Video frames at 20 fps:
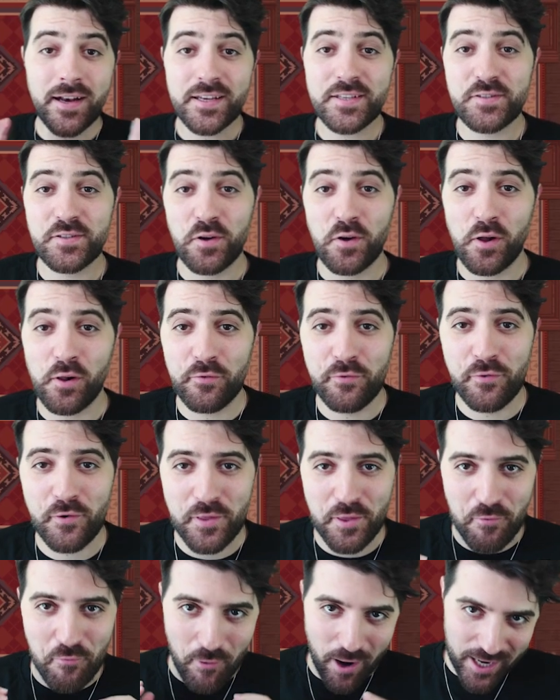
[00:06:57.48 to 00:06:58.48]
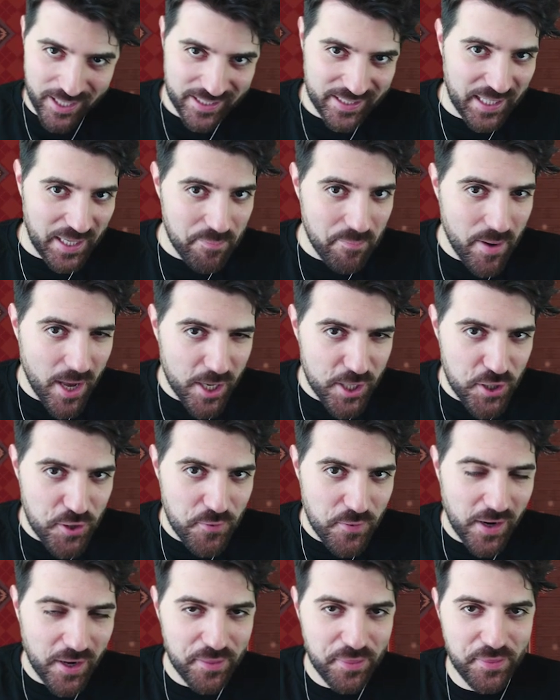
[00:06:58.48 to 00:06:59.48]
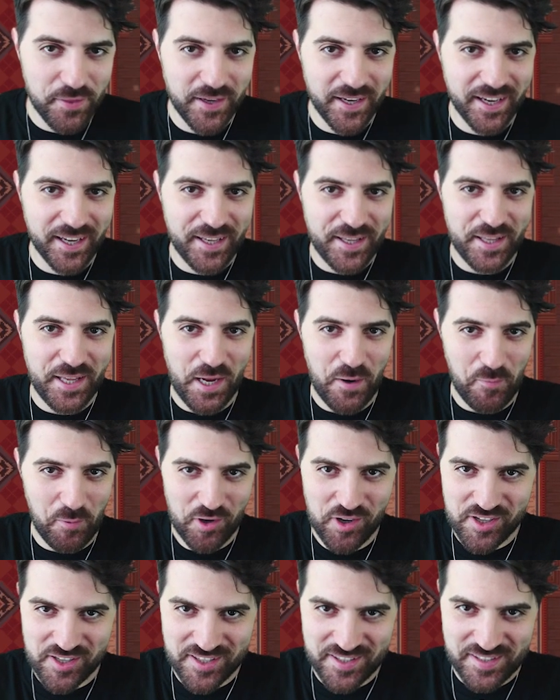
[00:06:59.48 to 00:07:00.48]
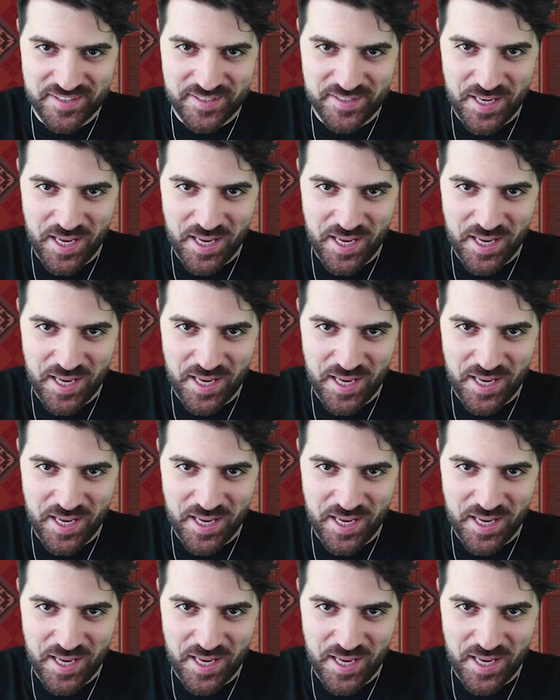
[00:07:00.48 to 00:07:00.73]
is all for the right-click menu. I think it was